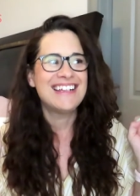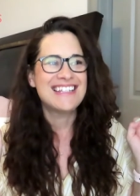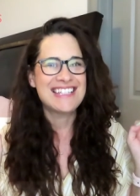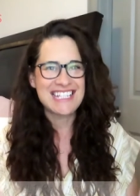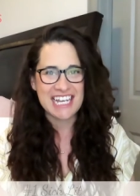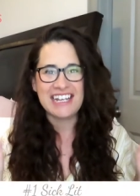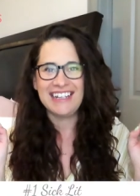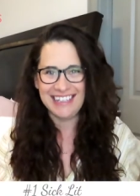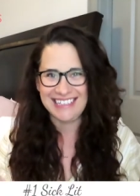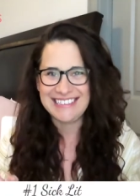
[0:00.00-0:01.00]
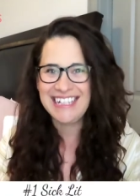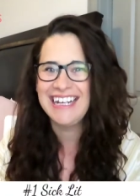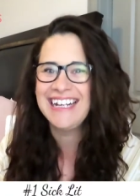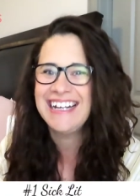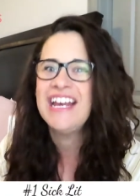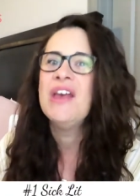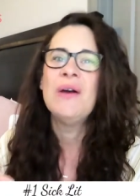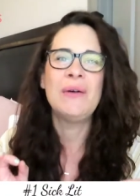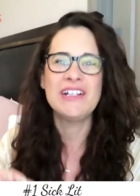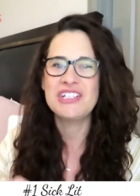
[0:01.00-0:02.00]
sick lit,
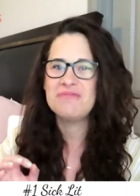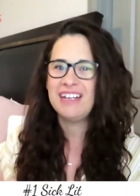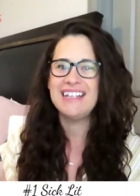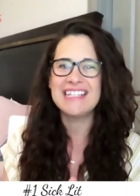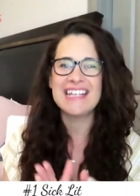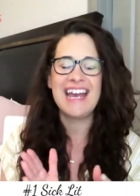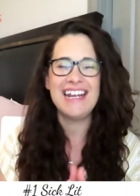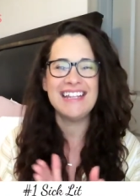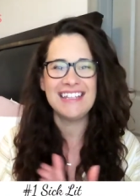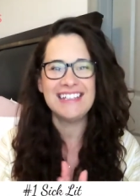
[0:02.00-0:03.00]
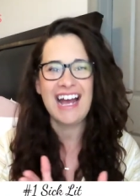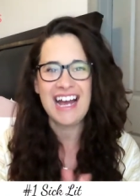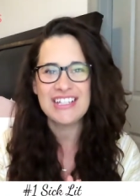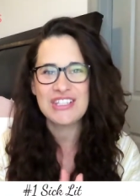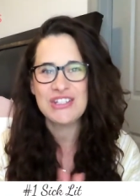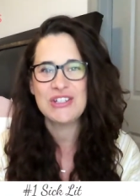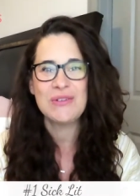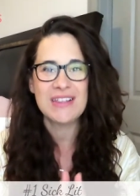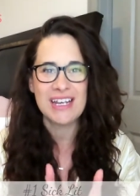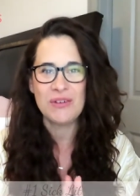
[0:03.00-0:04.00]
which means anything that has to do
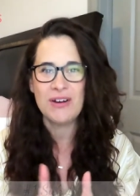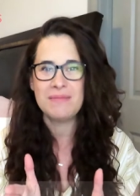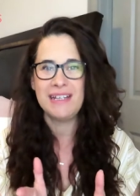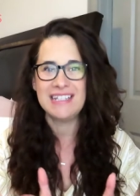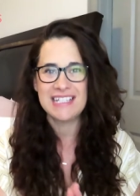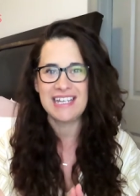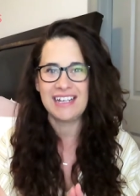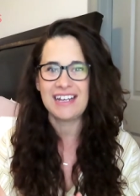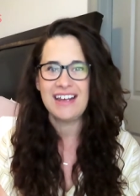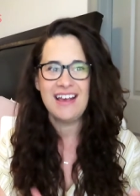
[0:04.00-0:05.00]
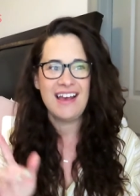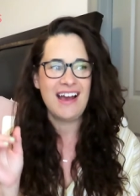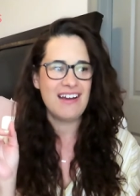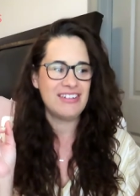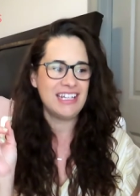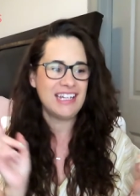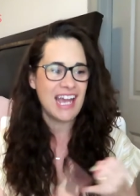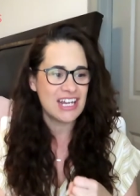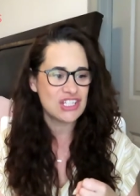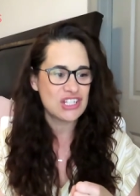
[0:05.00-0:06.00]
with anyone being sick, having
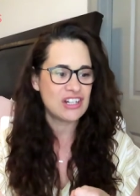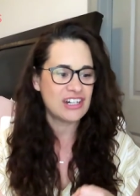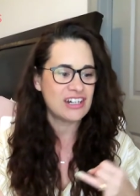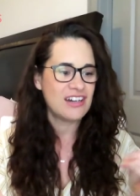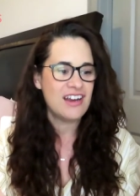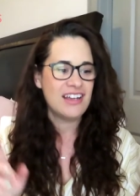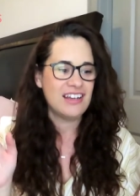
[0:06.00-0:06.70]
cancer.